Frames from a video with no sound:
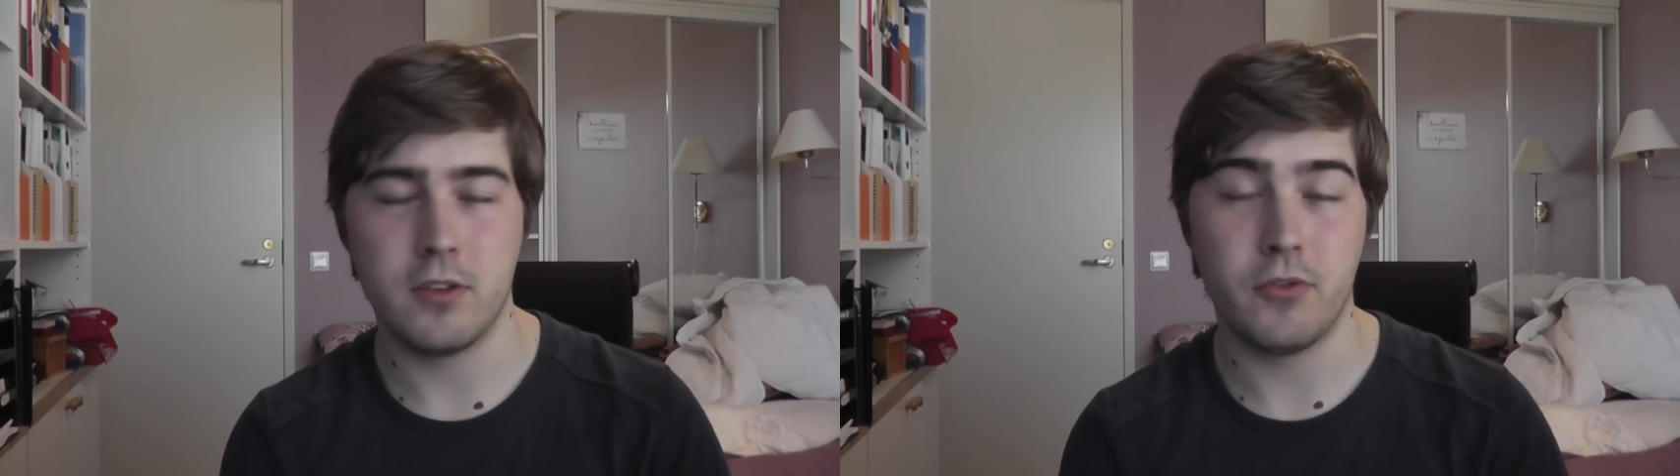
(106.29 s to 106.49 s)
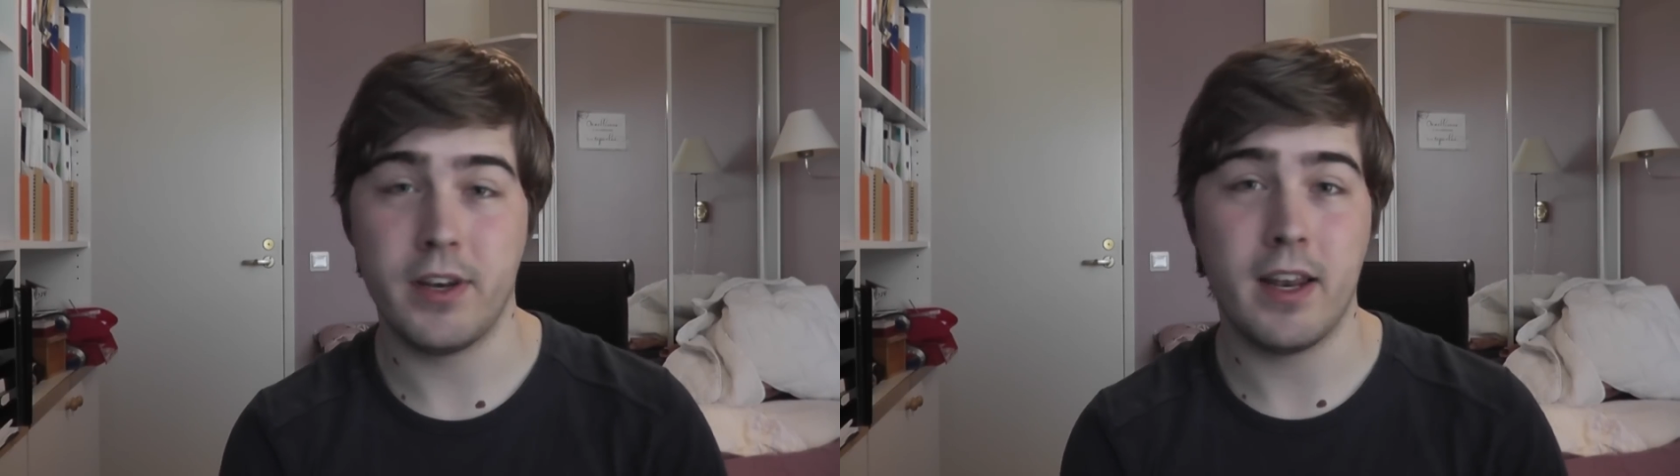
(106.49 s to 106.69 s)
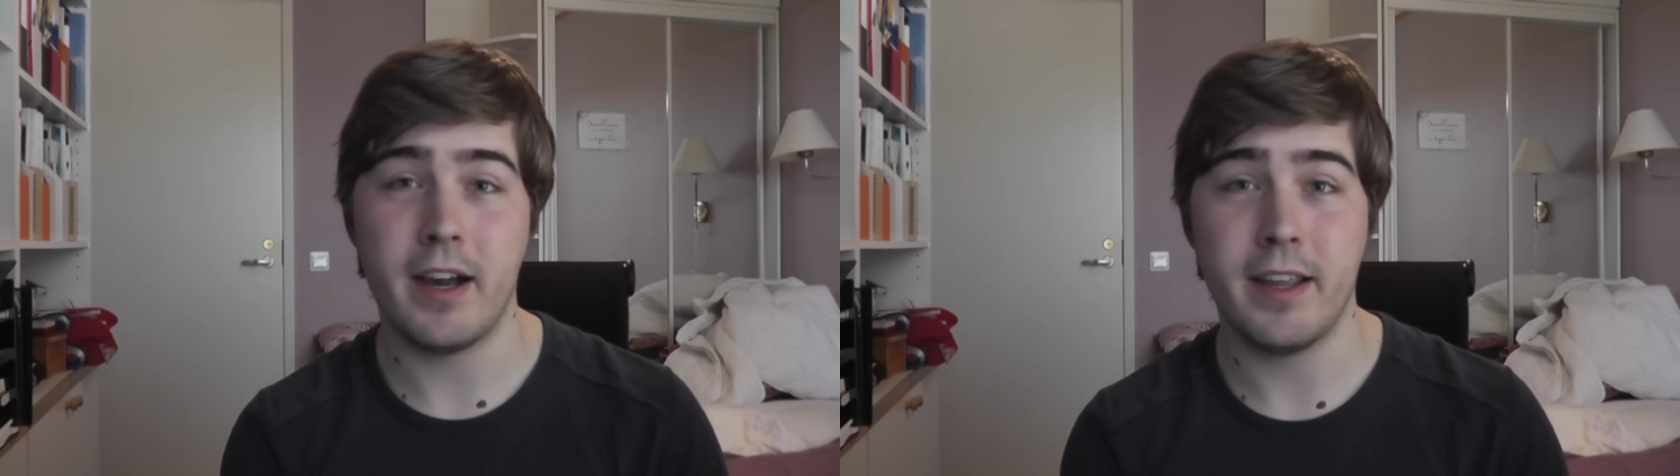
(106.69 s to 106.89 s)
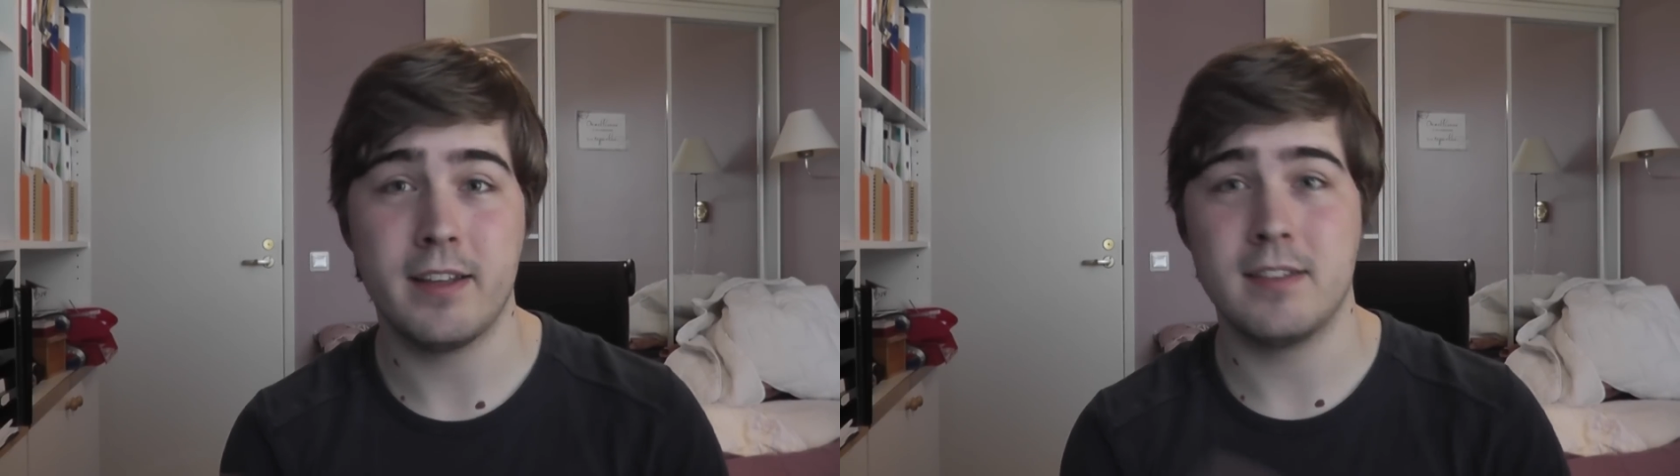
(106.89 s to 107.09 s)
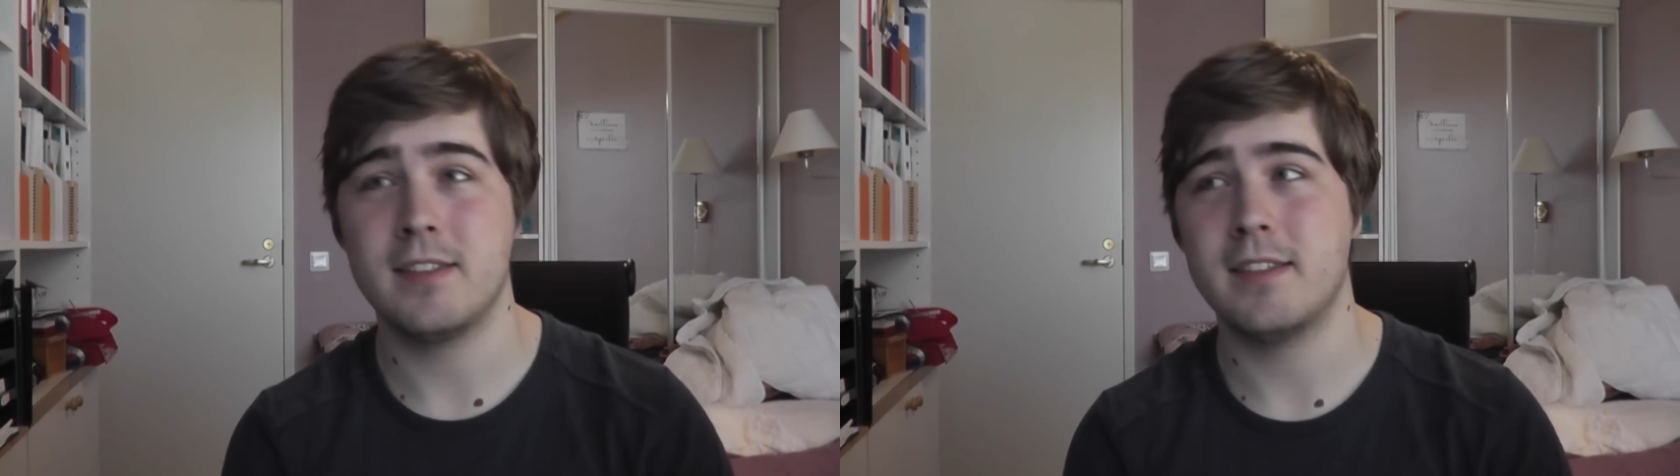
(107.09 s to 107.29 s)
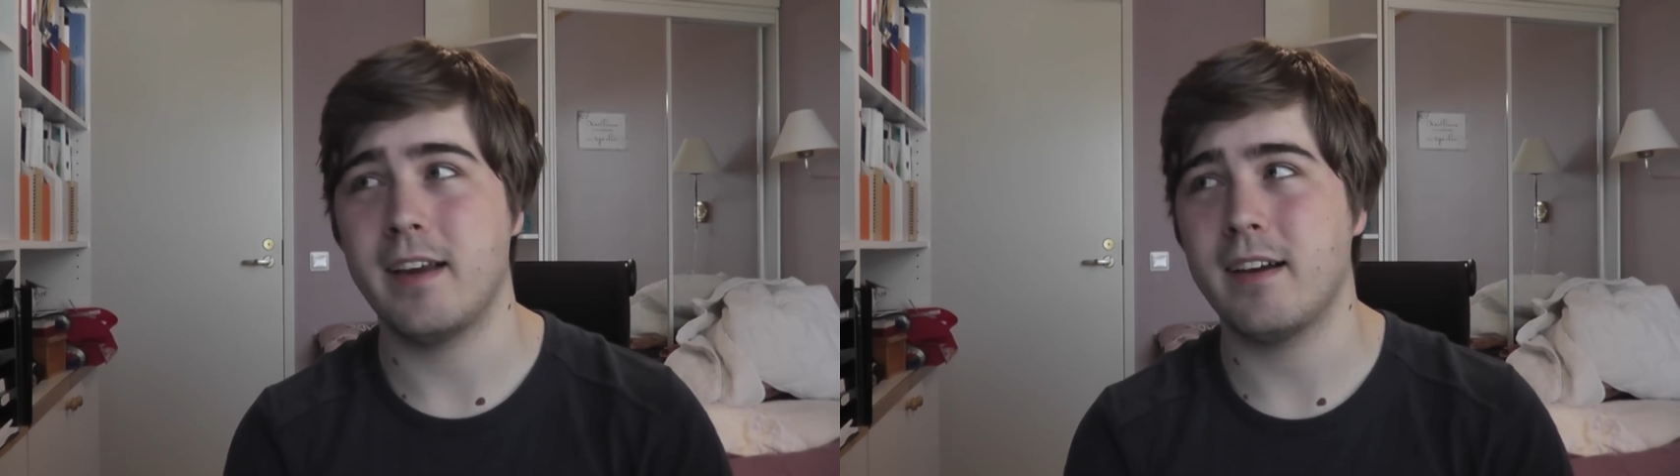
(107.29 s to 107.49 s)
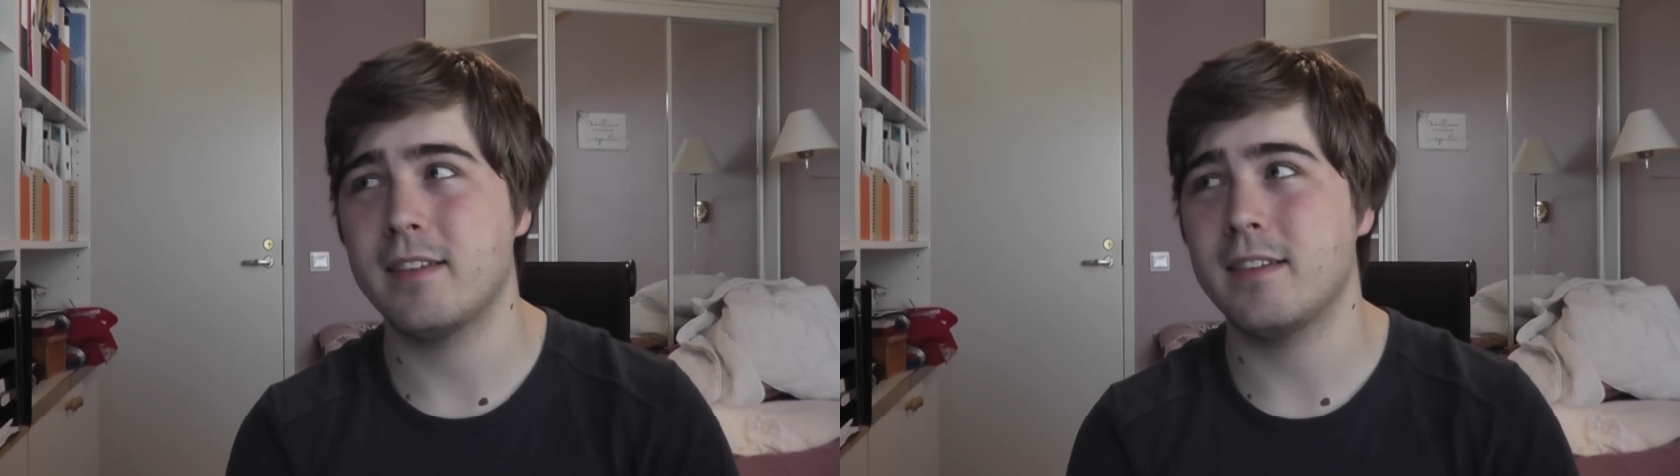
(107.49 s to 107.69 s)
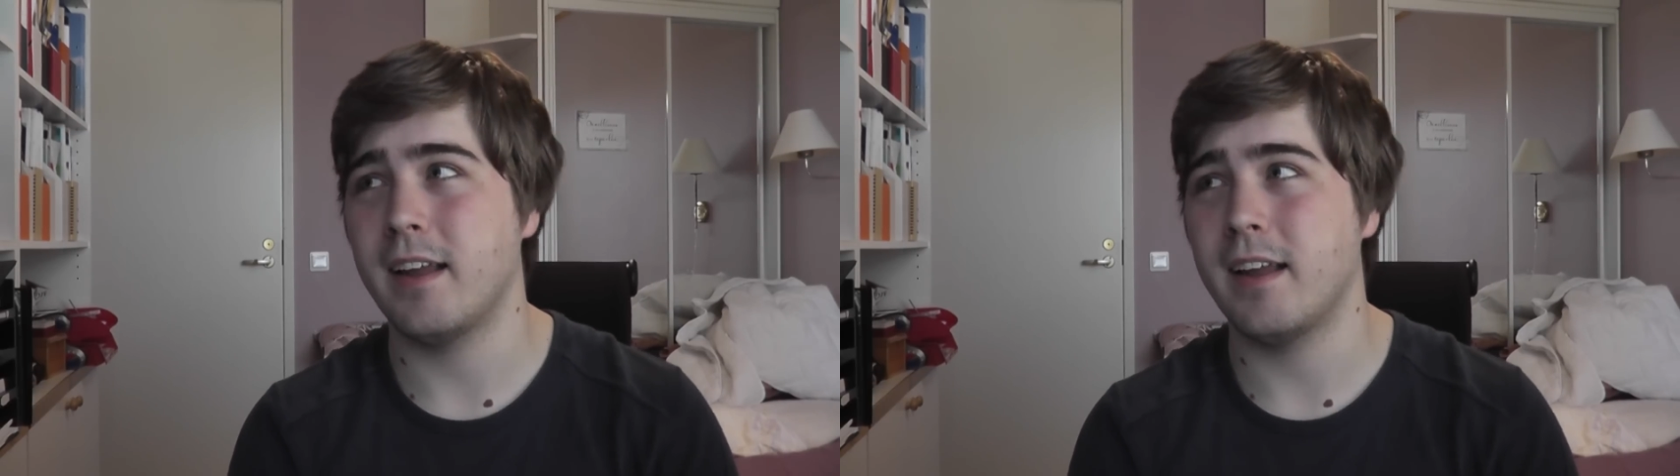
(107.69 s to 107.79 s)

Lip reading: the Reliant Sect,